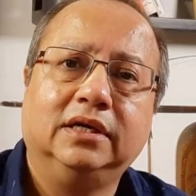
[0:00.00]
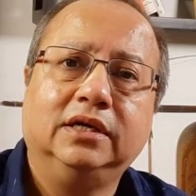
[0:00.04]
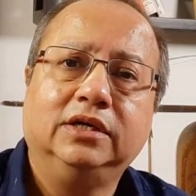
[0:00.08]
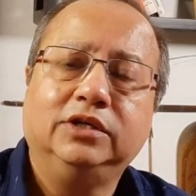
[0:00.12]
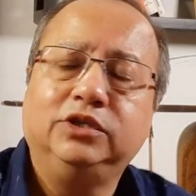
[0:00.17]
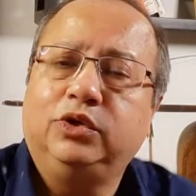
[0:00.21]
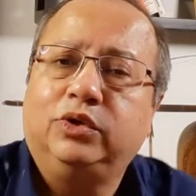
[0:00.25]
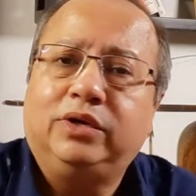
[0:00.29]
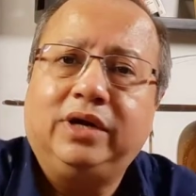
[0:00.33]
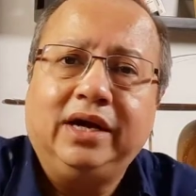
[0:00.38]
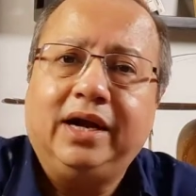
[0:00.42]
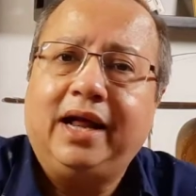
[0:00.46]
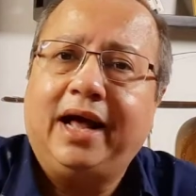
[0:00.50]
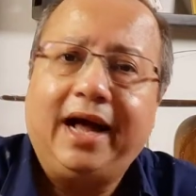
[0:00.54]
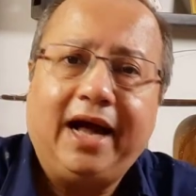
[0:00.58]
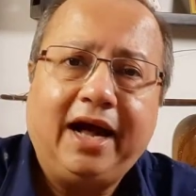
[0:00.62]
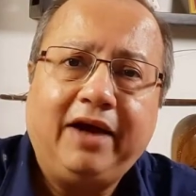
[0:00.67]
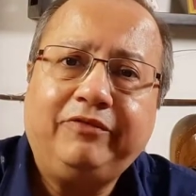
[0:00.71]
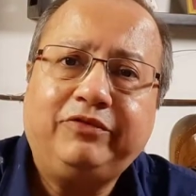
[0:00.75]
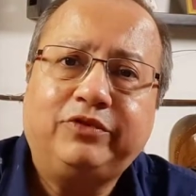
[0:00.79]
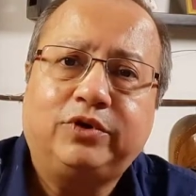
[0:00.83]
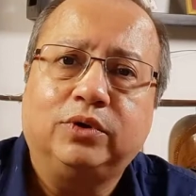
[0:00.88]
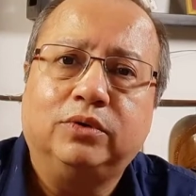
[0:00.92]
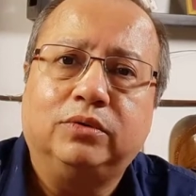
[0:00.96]
You didn't
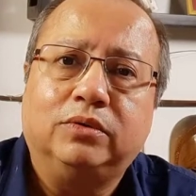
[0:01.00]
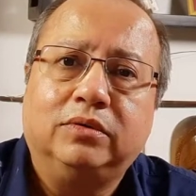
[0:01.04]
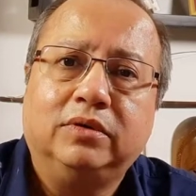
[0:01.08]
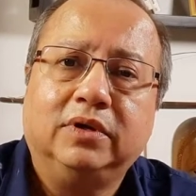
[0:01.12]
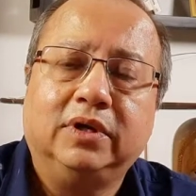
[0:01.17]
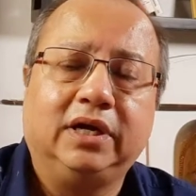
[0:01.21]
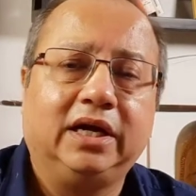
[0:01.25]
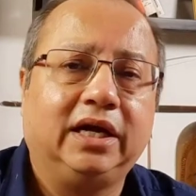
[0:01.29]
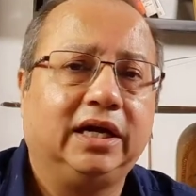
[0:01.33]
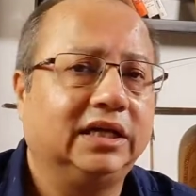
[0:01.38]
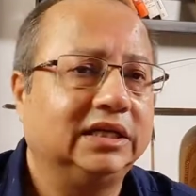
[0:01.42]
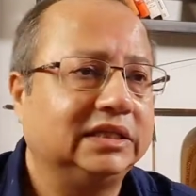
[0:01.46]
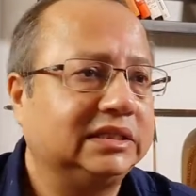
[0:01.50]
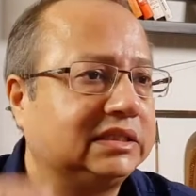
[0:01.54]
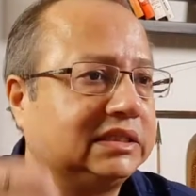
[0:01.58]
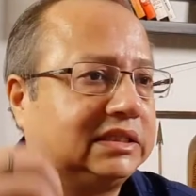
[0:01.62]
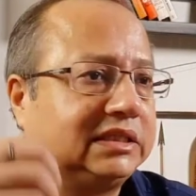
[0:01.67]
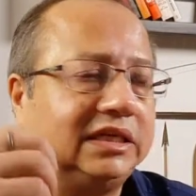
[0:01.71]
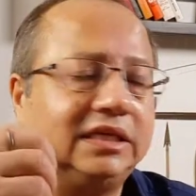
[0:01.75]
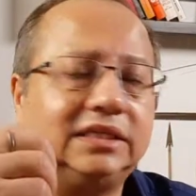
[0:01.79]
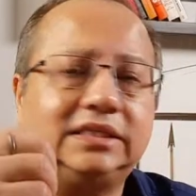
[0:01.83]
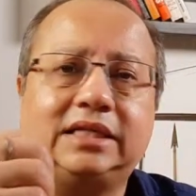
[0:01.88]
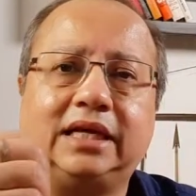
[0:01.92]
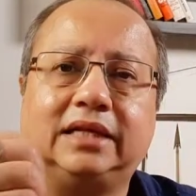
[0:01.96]
have to. It is
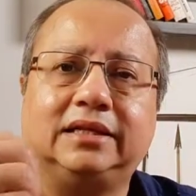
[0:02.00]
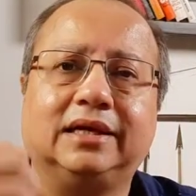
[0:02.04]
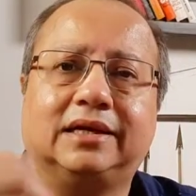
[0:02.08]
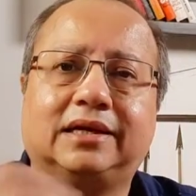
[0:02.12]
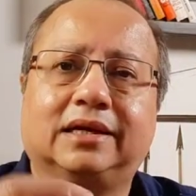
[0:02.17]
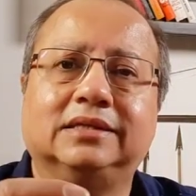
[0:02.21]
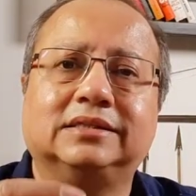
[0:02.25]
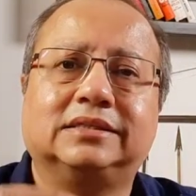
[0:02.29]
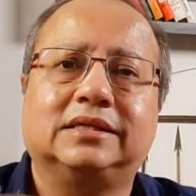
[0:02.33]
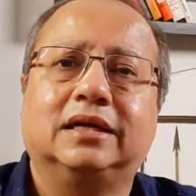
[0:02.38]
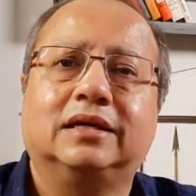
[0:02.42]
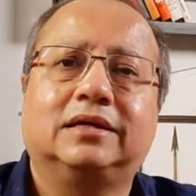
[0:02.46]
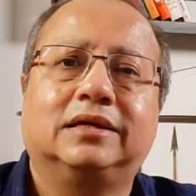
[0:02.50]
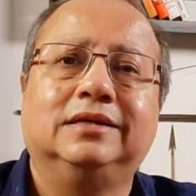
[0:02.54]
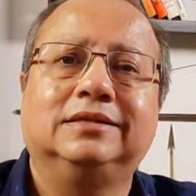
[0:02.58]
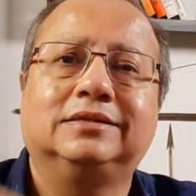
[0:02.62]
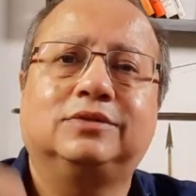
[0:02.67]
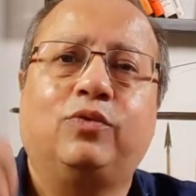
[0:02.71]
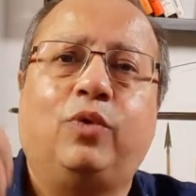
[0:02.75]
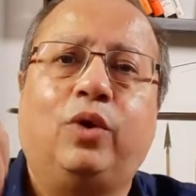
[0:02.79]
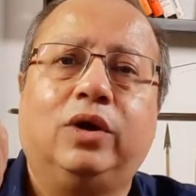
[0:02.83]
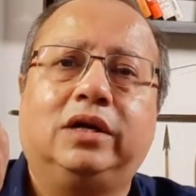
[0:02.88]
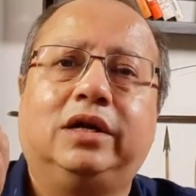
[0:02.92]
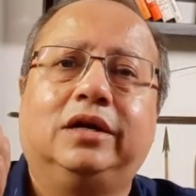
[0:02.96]
just that the consultants
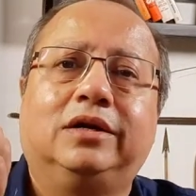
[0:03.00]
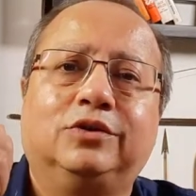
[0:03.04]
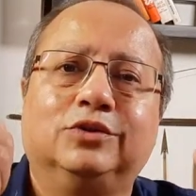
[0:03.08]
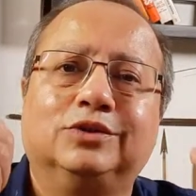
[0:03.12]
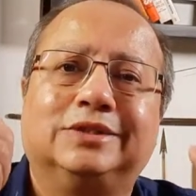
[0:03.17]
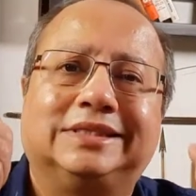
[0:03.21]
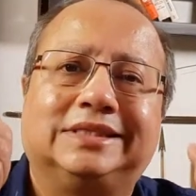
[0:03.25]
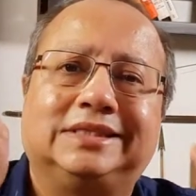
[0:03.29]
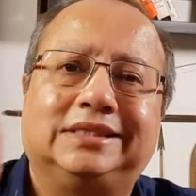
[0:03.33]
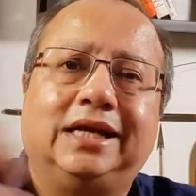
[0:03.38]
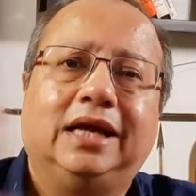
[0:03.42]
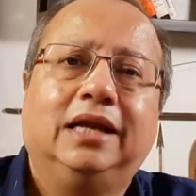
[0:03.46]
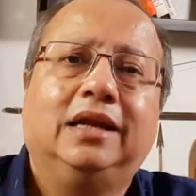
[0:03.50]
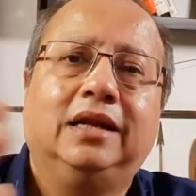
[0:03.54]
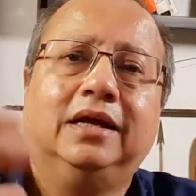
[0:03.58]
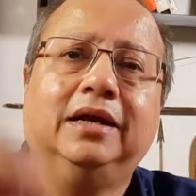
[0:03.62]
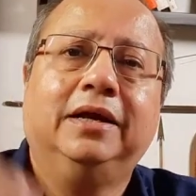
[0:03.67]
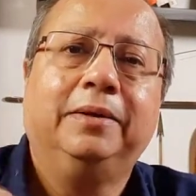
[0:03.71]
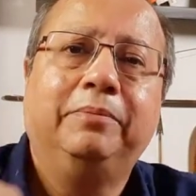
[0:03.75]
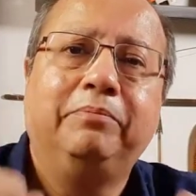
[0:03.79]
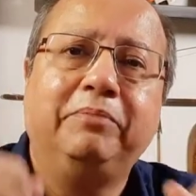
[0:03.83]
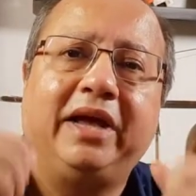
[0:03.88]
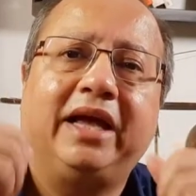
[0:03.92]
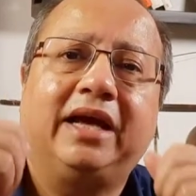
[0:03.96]
wanted to sell,
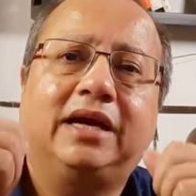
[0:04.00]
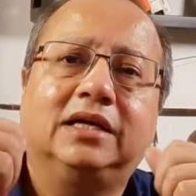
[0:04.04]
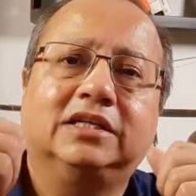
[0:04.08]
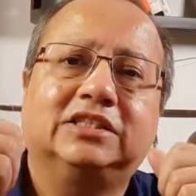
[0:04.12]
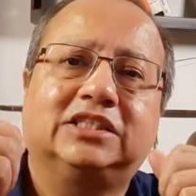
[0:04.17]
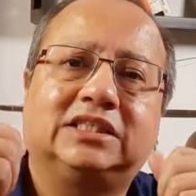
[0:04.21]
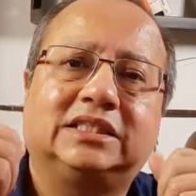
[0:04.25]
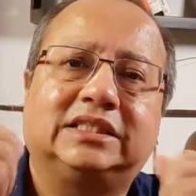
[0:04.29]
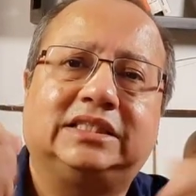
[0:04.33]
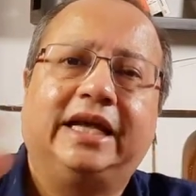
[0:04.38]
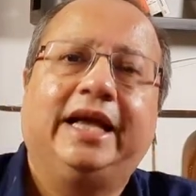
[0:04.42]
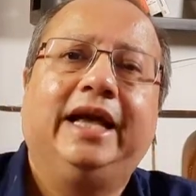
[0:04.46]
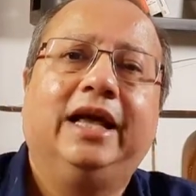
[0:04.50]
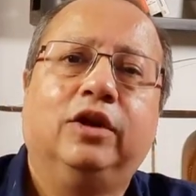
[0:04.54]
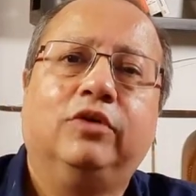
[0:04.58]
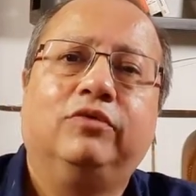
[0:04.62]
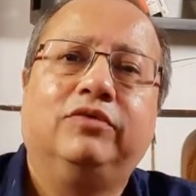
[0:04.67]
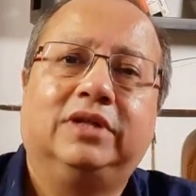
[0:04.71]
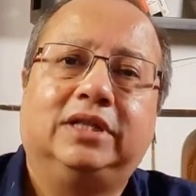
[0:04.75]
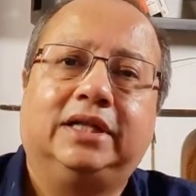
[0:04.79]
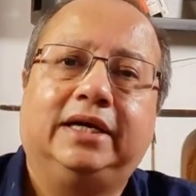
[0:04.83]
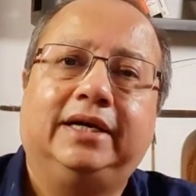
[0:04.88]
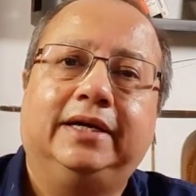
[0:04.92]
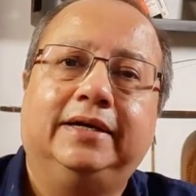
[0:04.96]
make a sale
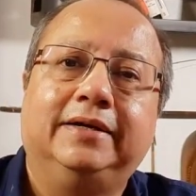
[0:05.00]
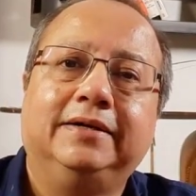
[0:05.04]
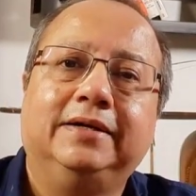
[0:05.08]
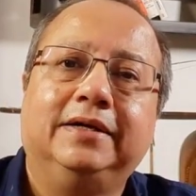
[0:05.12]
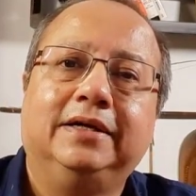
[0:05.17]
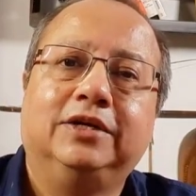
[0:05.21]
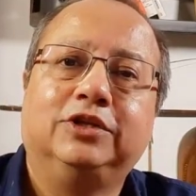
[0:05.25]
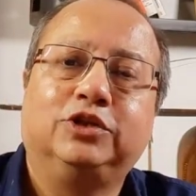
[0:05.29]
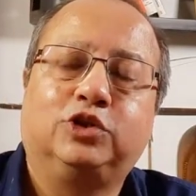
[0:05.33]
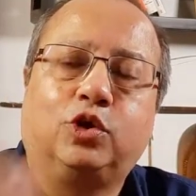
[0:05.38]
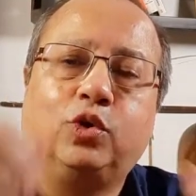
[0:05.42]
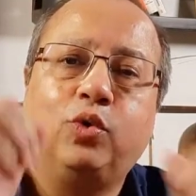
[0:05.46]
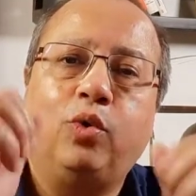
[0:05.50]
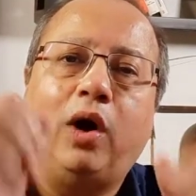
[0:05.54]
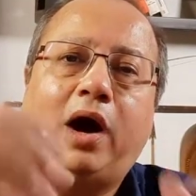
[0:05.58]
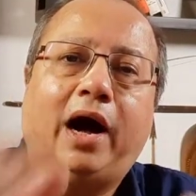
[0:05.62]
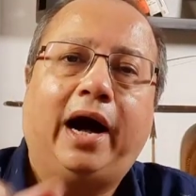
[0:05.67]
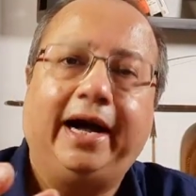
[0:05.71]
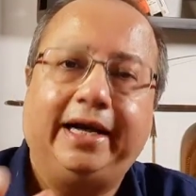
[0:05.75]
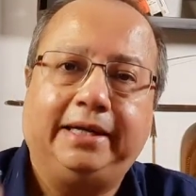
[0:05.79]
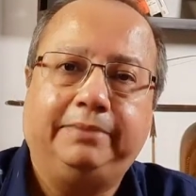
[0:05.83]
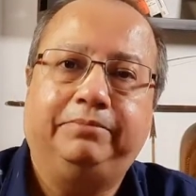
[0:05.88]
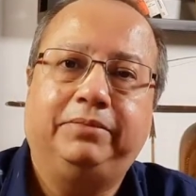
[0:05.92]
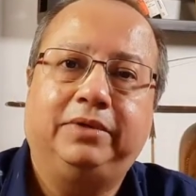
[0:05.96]
over there through
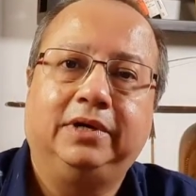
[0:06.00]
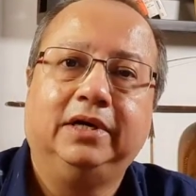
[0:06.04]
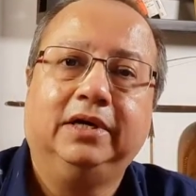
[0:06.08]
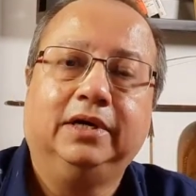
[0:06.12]
hype.